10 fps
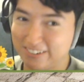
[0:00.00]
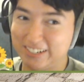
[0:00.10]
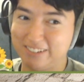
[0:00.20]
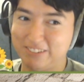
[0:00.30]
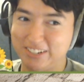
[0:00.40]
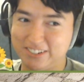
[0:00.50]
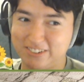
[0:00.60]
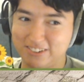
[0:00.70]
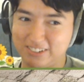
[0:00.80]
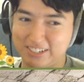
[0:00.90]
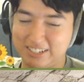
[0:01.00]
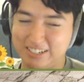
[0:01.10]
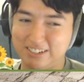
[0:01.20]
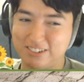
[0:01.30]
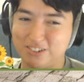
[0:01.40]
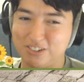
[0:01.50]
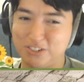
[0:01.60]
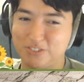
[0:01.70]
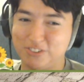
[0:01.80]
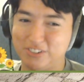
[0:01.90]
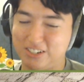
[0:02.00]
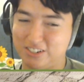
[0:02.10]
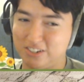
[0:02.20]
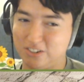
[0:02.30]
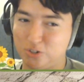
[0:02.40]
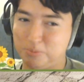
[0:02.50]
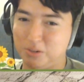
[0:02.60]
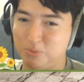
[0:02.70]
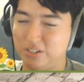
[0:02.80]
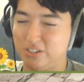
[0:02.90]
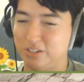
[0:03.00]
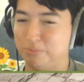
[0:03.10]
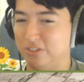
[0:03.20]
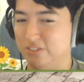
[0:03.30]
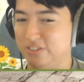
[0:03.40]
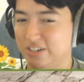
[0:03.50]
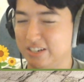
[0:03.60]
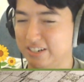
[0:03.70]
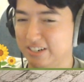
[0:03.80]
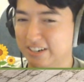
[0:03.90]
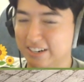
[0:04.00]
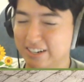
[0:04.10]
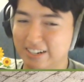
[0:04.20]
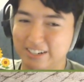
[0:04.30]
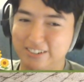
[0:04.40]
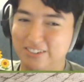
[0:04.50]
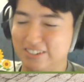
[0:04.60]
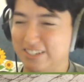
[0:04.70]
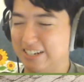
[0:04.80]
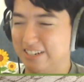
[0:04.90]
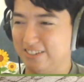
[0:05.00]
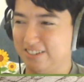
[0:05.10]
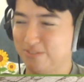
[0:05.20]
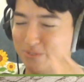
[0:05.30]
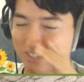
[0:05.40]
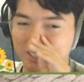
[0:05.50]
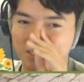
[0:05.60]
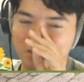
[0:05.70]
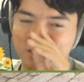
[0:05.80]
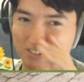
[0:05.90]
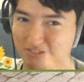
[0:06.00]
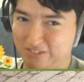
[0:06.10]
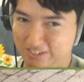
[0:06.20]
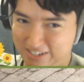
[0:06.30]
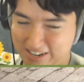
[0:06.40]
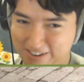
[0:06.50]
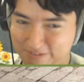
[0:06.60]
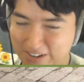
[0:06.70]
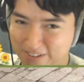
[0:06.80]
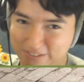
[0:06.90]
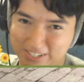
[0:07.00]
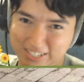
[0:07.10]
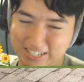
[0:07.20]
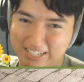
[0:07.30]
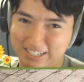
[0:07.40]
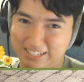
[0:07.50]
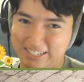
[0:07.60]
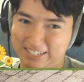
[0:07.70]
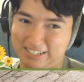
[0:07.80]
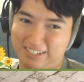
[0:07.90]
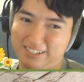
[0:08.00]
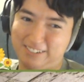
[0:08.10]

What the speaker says: minstrel is in search of inspiration. Yoshi P, what is up with you today? You just announced some really interesting FanFest dates, so...